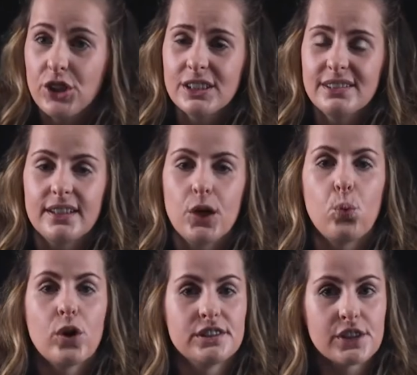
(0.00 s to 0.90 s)
consider
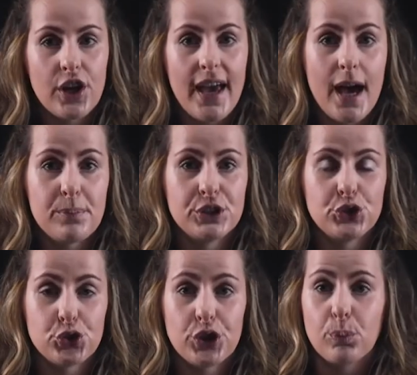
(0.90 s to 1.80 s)
what is going to happen
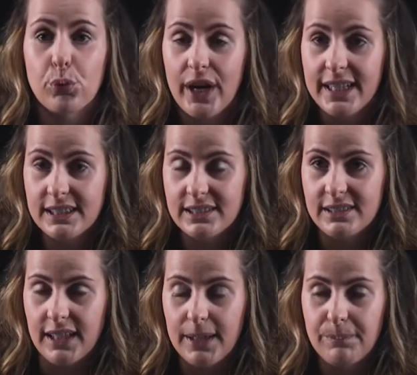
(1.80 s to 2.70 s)
during
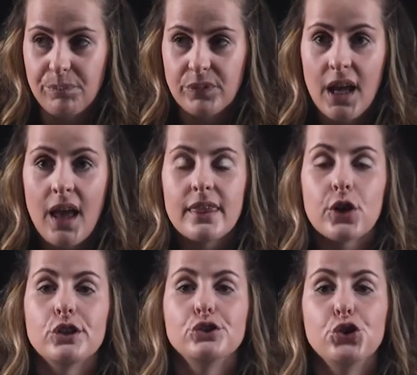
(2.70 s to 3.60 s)
pregnancy,
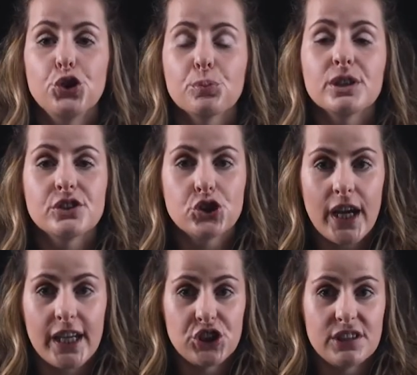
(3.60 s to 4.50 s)
there are numerous
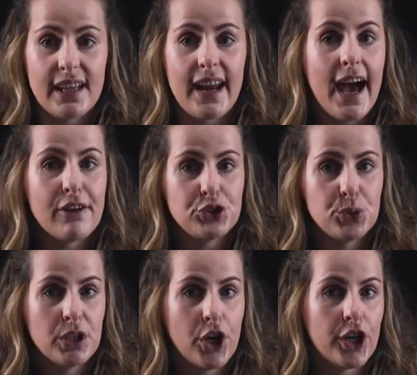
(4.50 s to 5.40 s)
changes that have
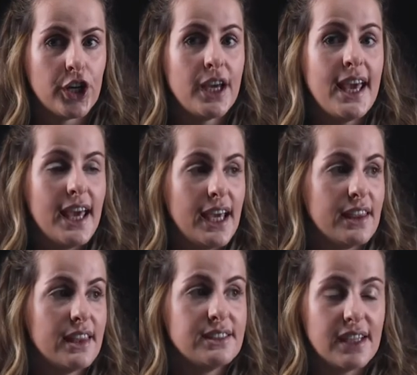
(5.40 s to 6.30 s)
to occur
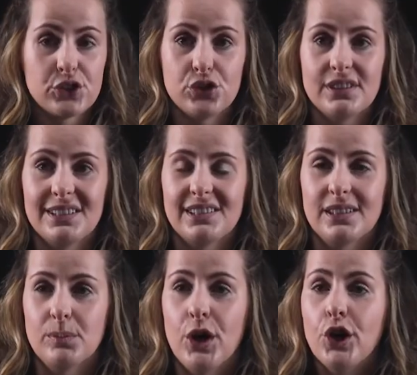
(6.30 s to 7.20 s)
in the ductal
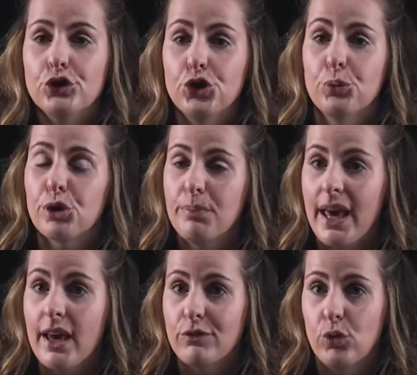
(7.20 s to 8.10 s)
system to
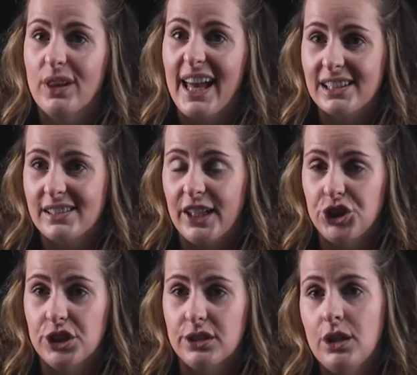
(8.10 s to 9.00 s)
prepare for
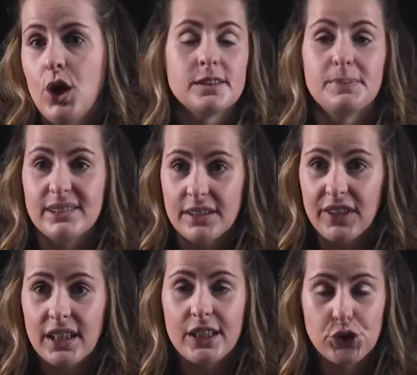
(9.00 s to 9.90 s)
lactation.
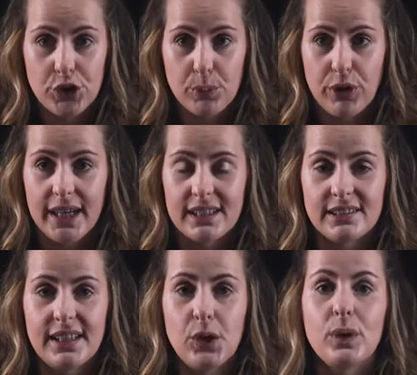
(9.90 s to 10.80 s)
Specifically during
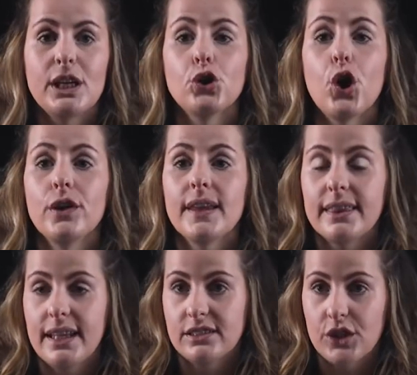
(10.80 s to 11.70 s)
pregnancy, we know that
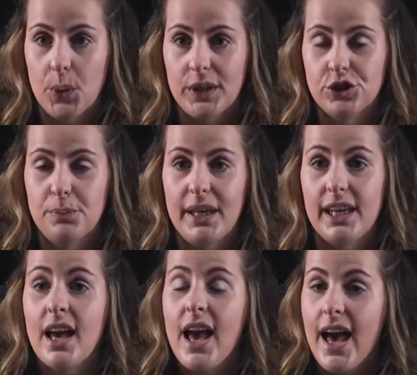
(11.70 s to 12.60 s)
there's going to
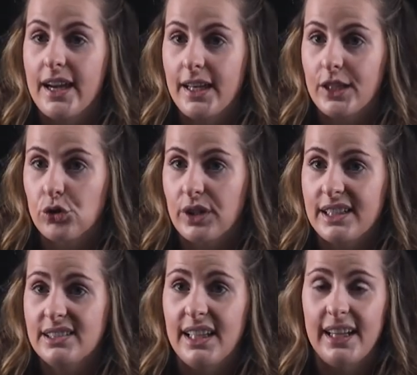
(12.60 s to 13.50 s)
be an
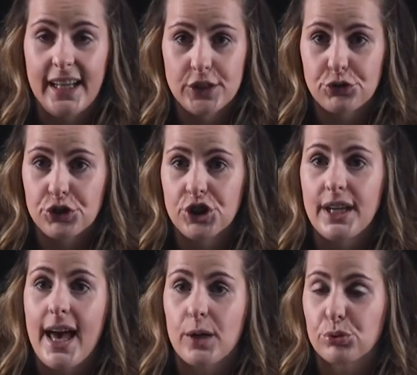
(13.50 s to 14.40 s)
increase in estrogen
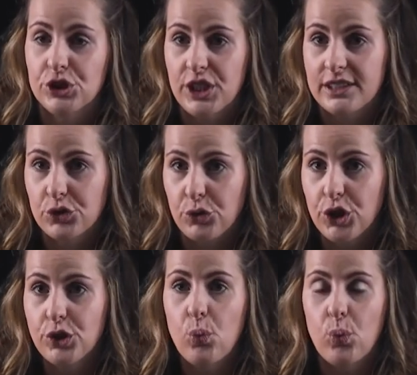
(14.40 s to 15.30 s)
and
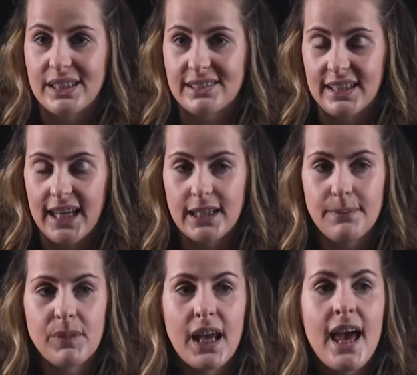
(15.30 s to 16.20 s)
progesterone once
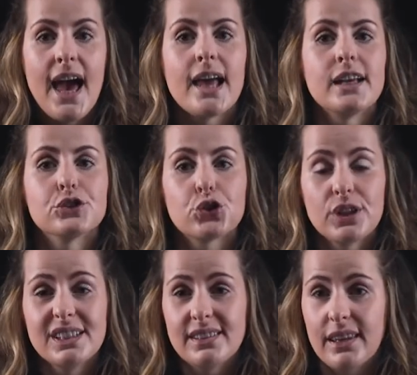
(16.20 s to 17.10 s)
again. And as soon
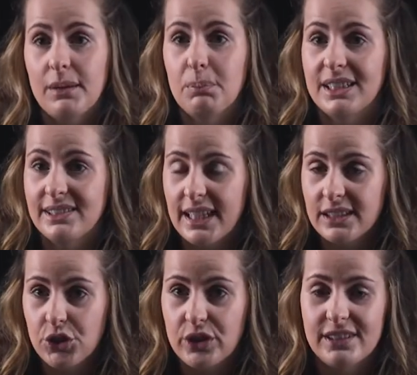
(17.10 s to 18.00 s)
as the
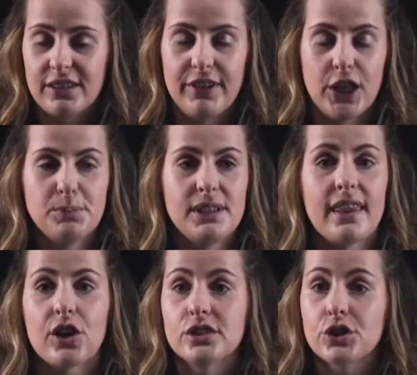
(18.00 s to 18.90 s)
placenta is developed,
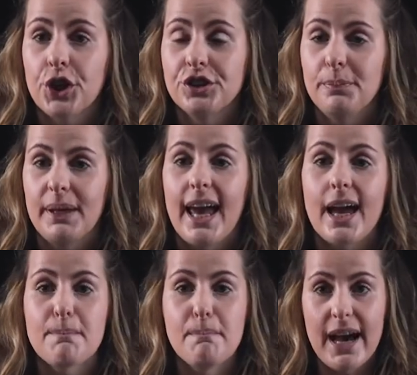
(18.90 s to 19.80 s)
there is going to be
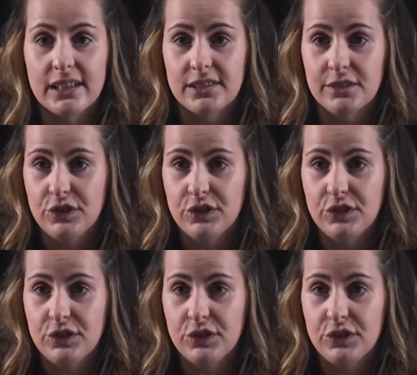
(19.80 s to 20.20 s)
a massive